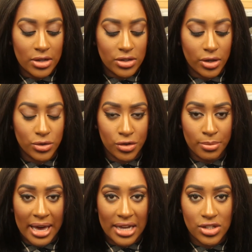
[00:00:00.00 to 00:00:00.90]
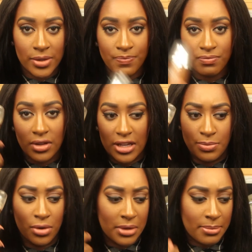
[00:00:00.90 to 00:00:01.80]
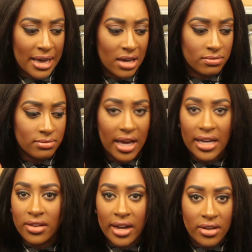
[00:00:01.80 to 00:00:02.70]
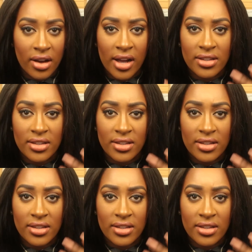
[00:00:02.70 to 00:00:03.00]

So True Match is probably about $8.99,